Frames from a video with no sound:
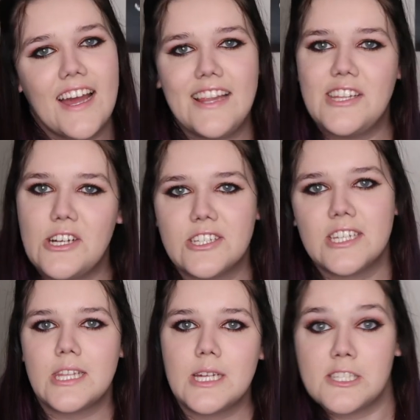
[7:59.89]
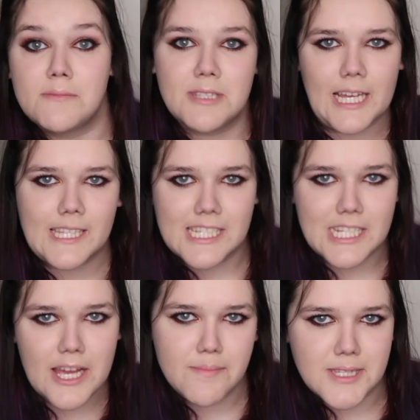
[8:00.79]
and there's some sexy
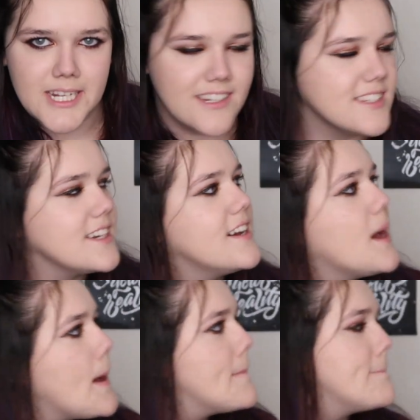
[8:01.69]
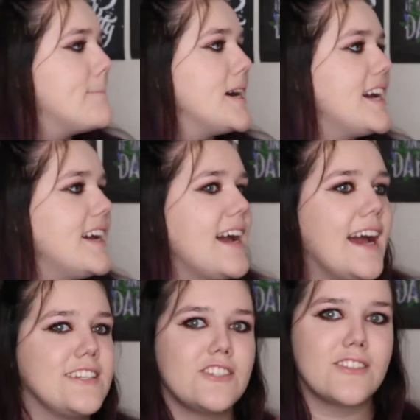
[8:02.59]
times in it. But
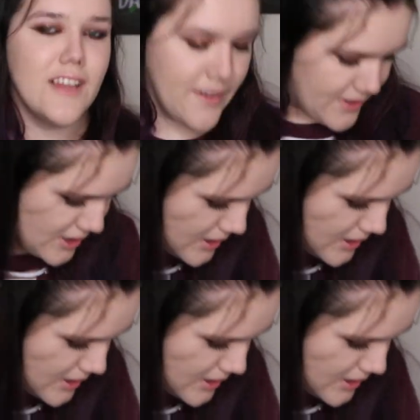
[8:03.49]
I just love